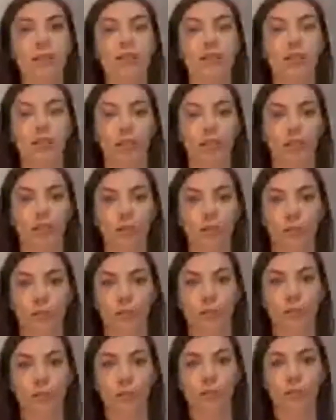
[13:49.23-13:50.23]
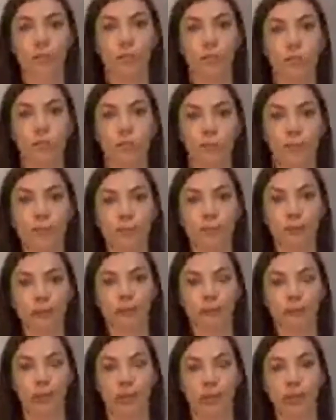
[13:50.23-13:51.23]
to make
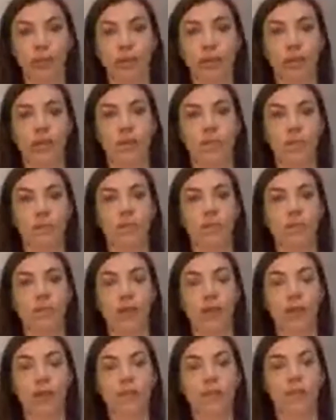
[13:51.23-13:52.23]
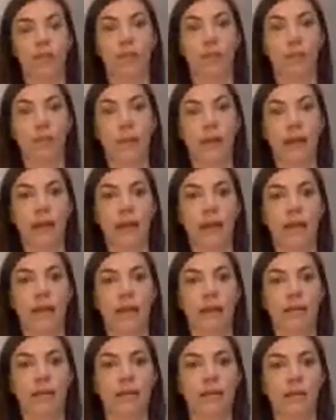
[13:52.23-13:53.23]
the breath come back
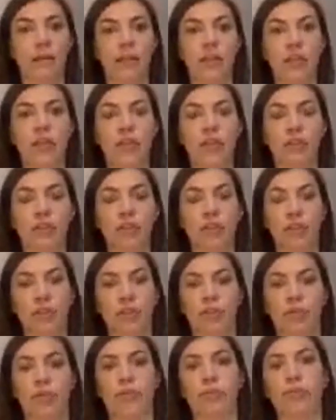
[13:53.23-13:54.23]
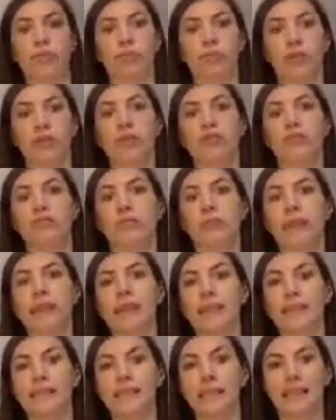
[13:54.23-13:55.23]
to its rest
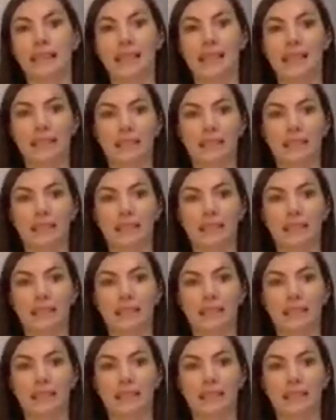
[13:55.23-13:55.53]
state.